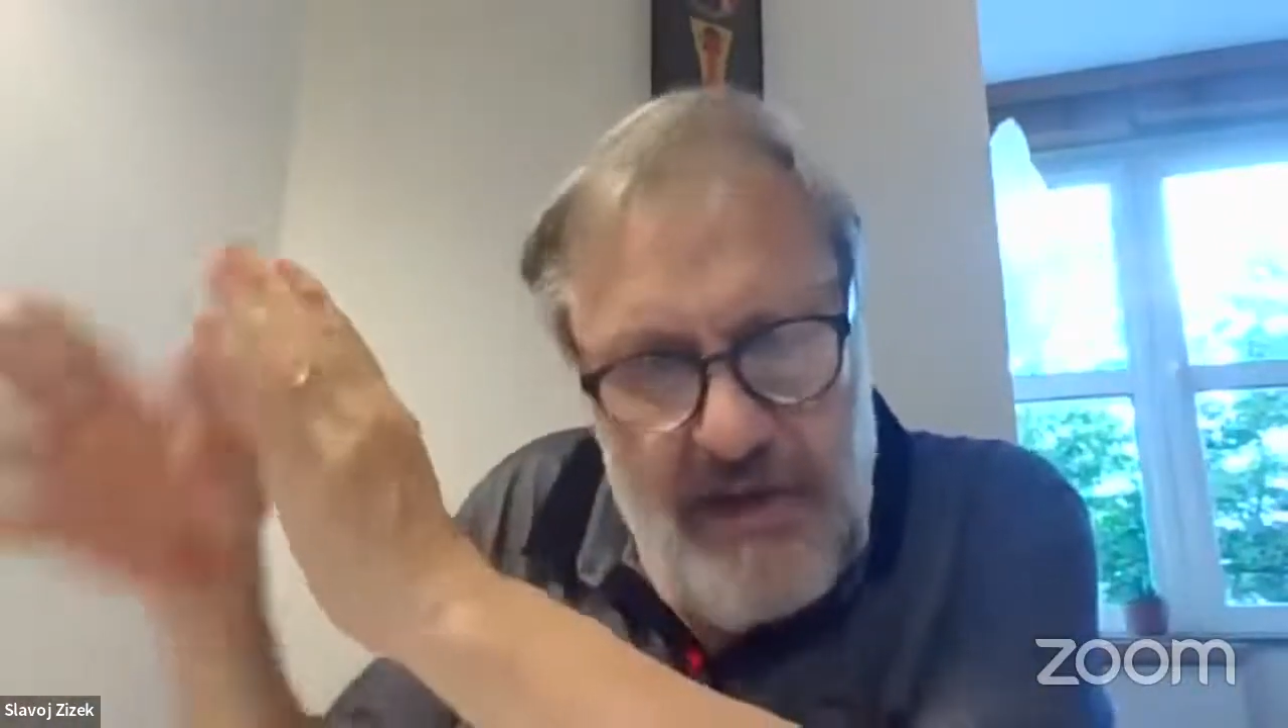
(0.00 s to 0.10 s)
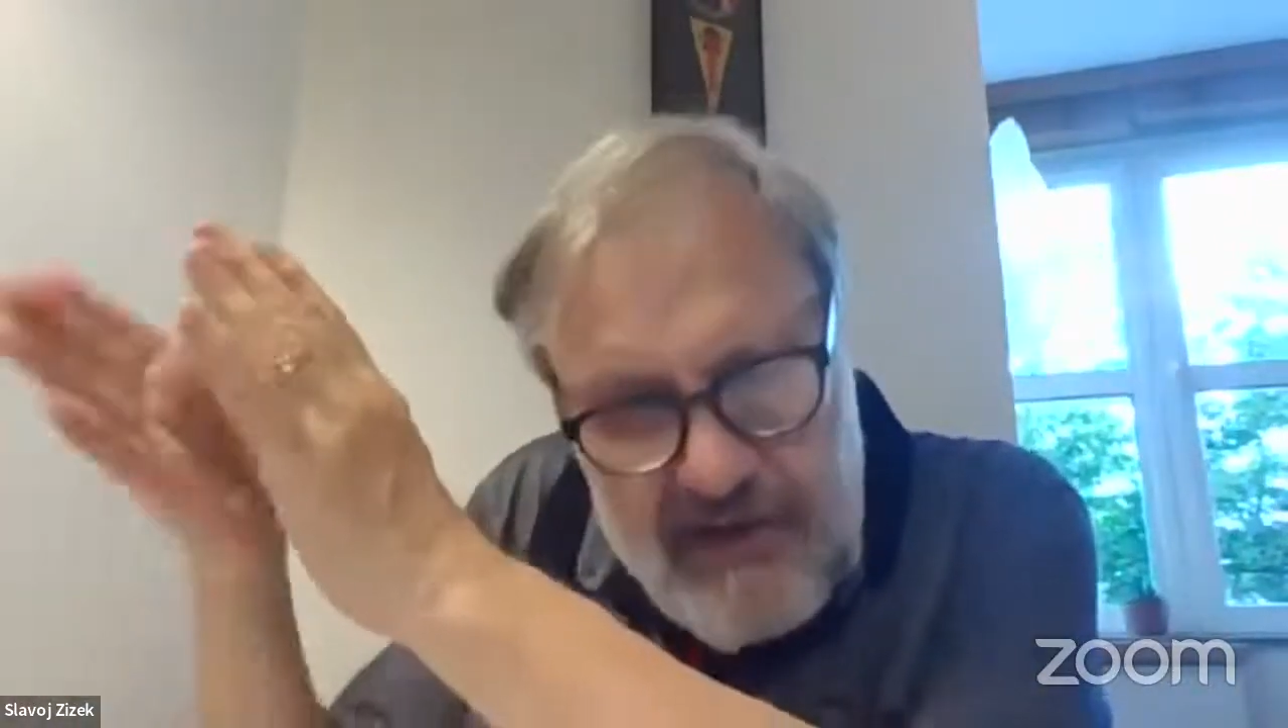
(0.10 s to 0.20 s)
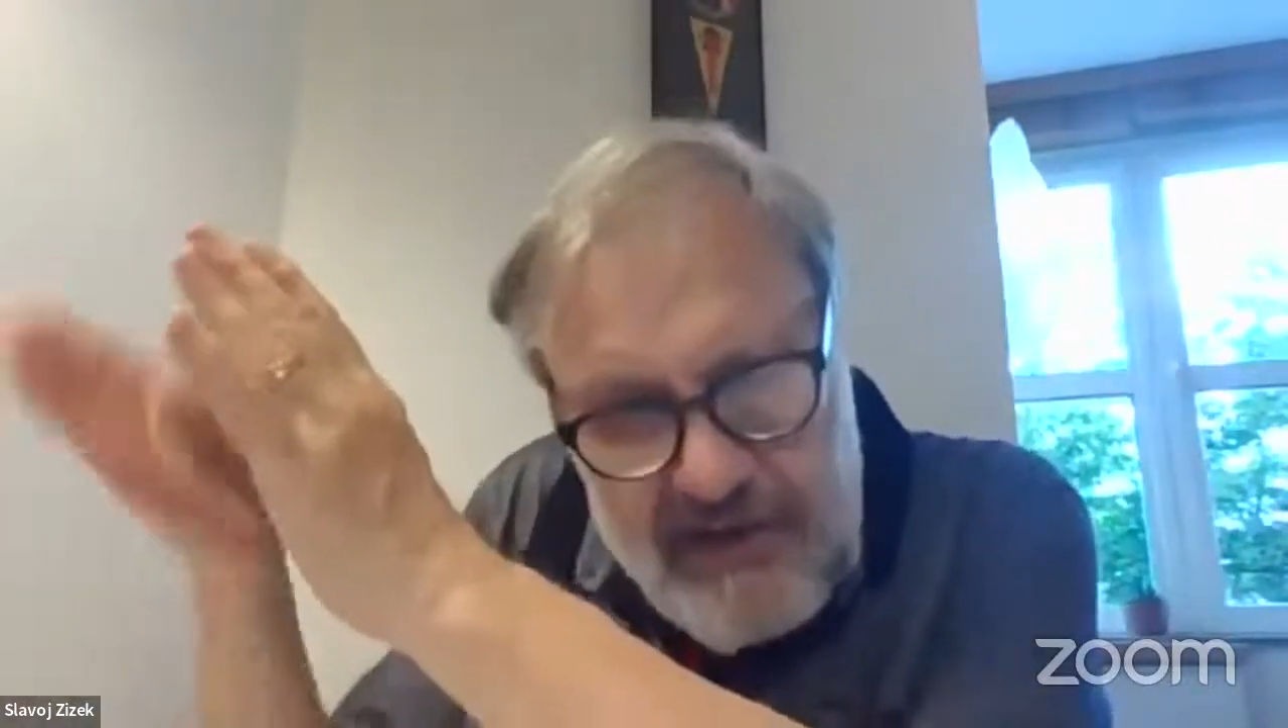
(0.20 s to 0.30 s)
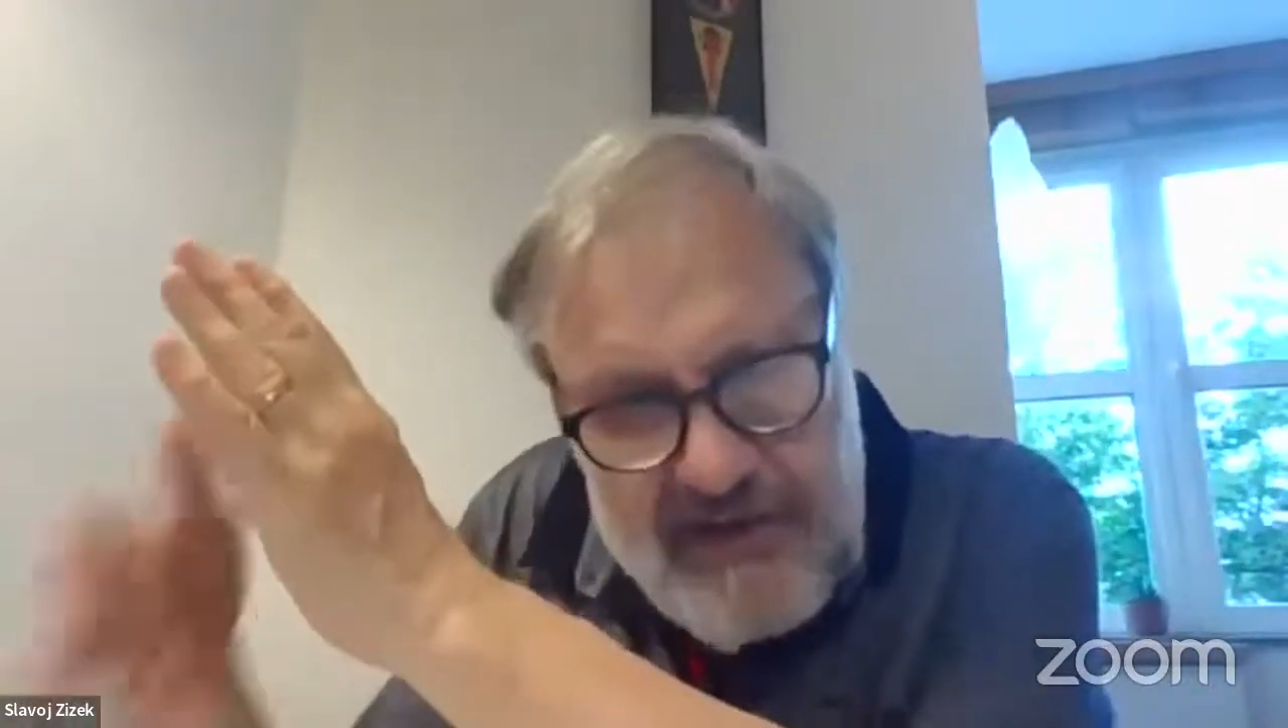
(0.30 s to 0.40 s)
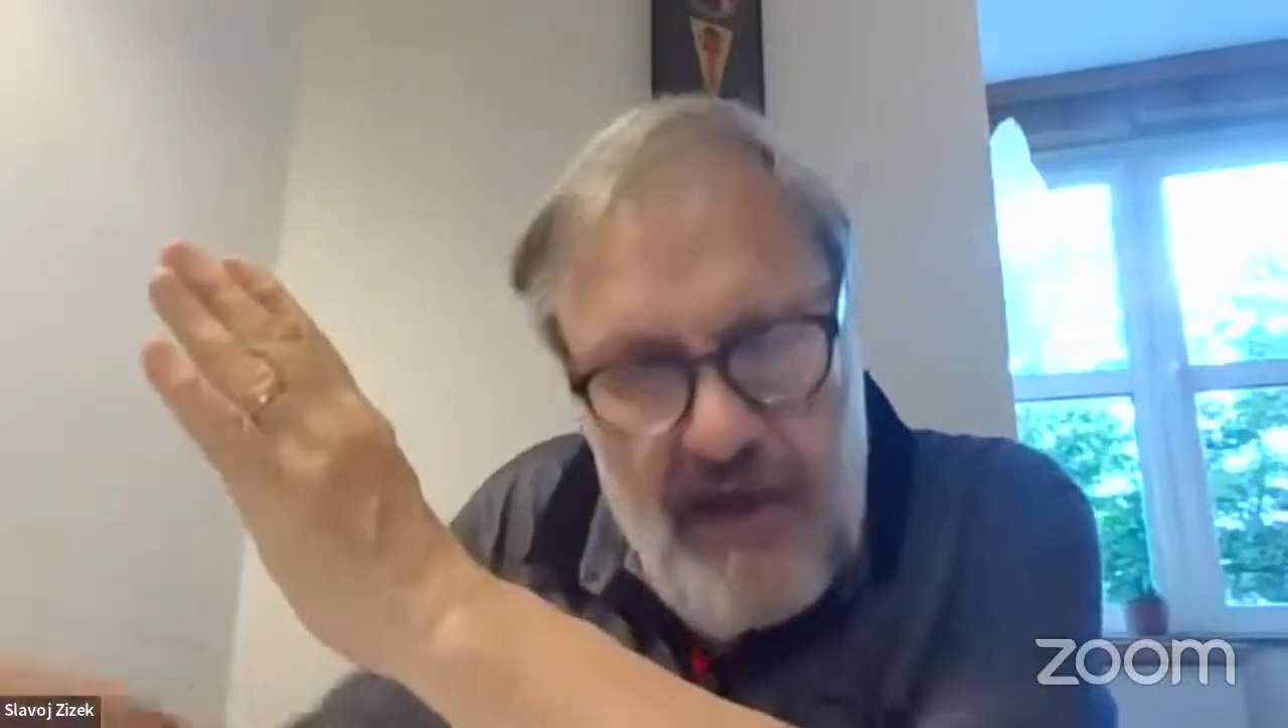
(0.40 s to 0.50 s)

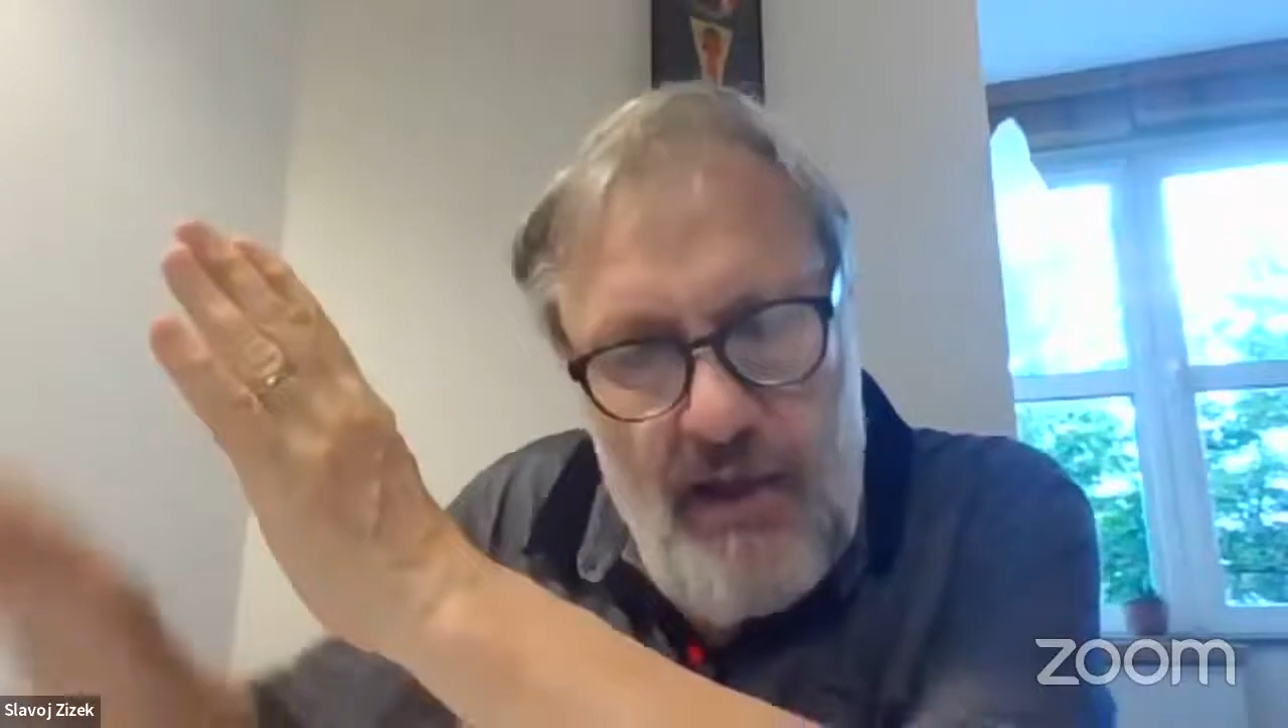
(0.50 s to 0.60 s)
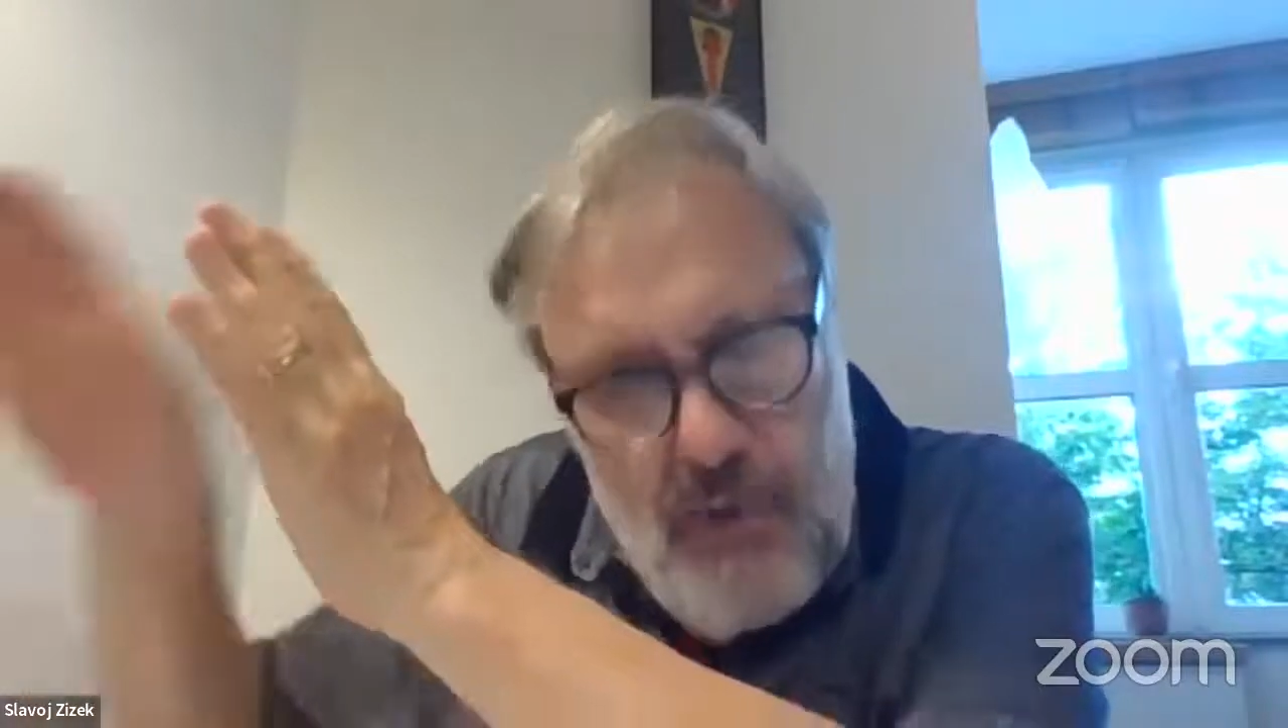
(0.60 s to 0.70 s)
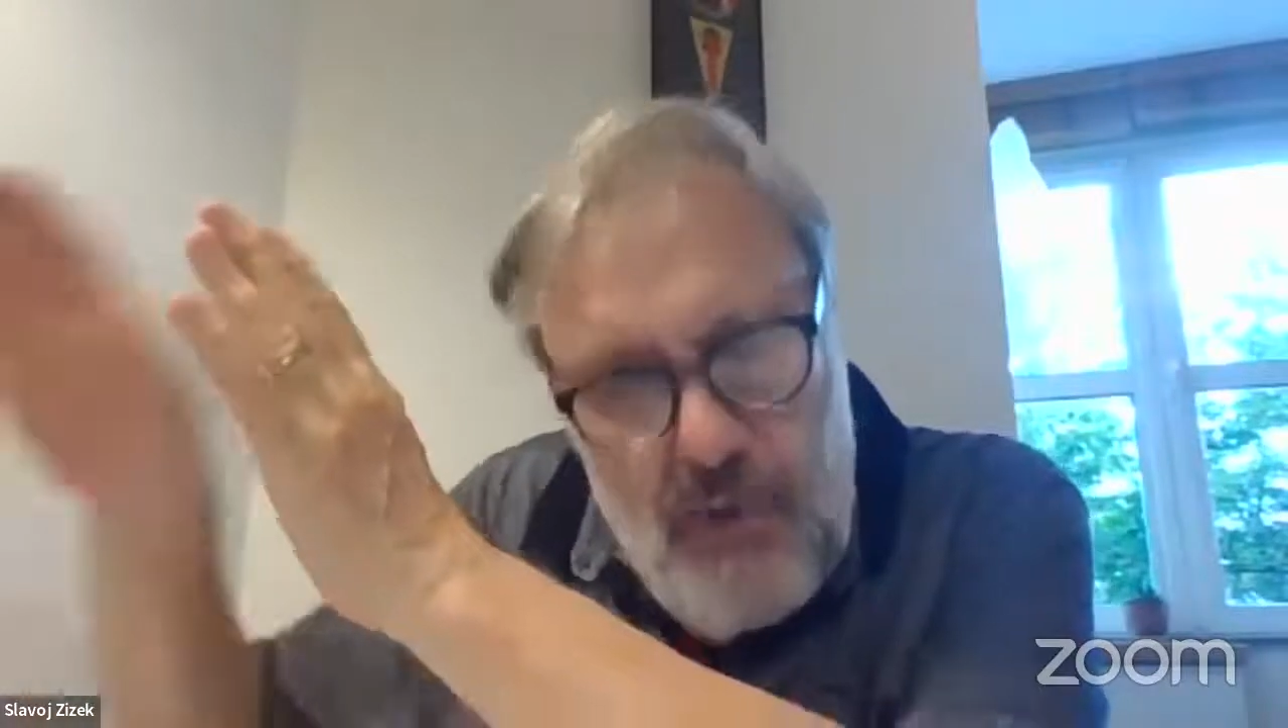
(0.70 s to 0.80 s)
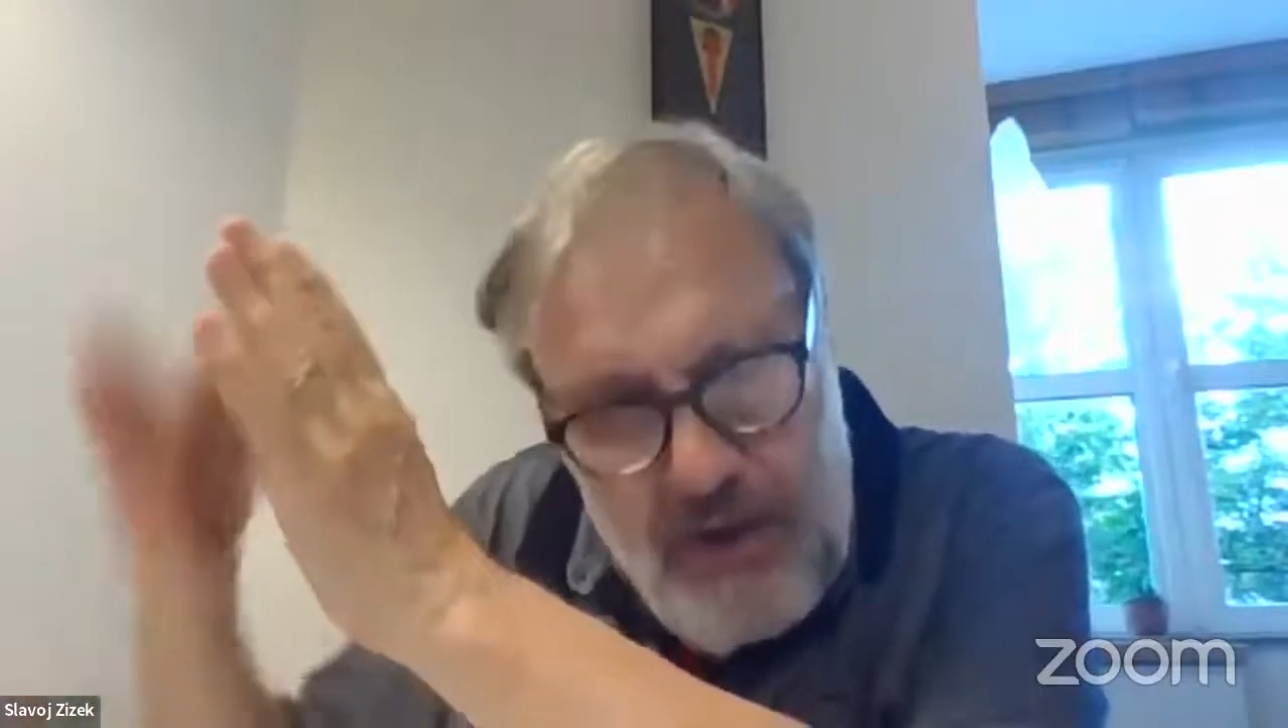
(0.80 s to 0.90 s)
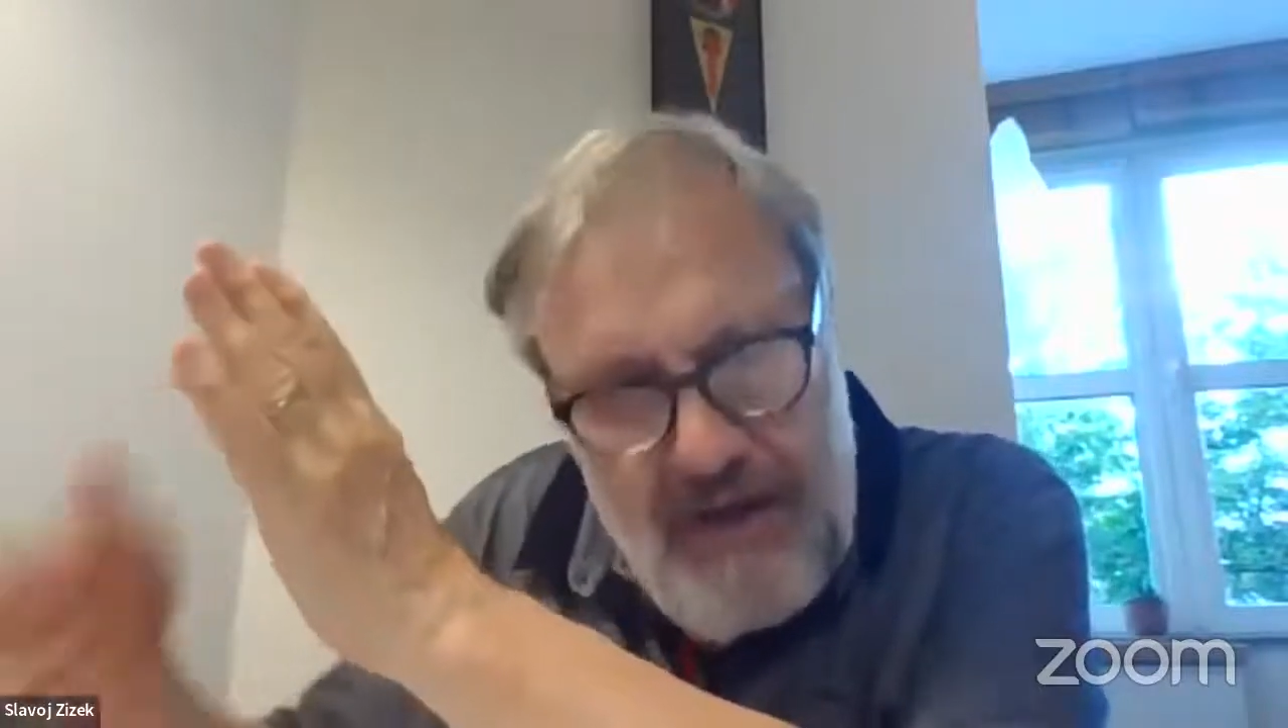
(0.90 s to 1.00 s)

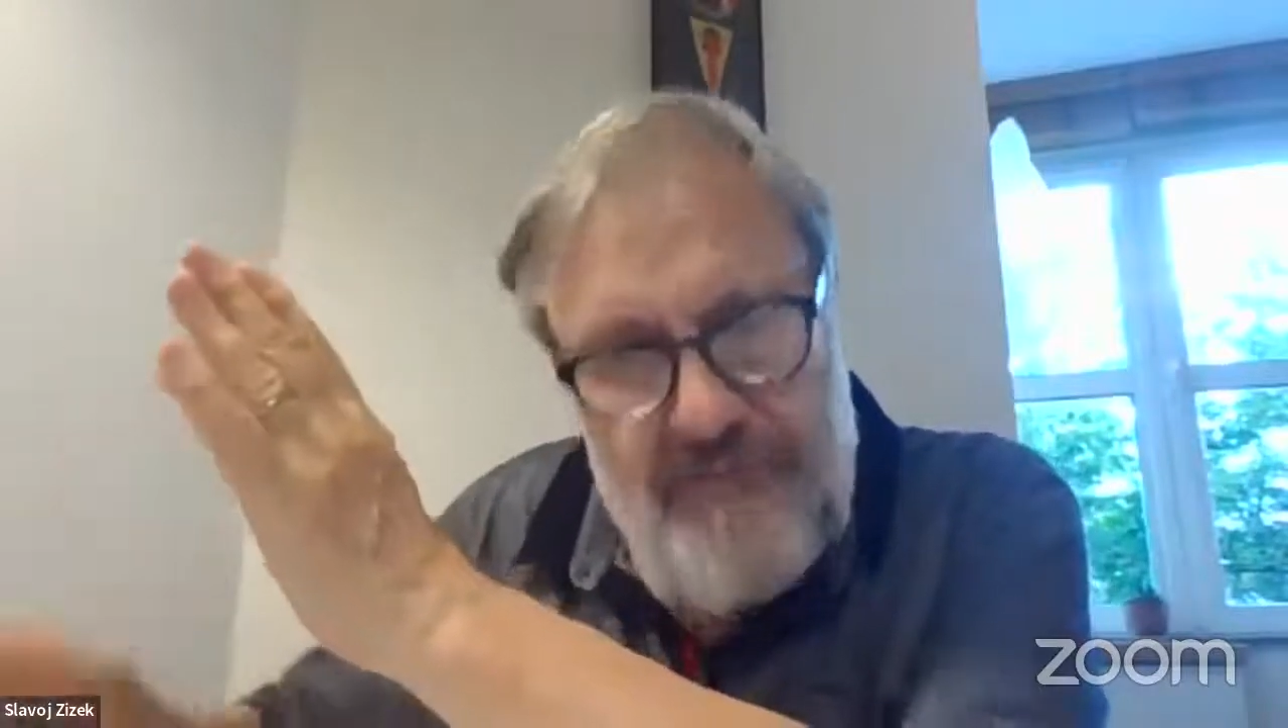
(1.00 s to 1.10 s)
traitors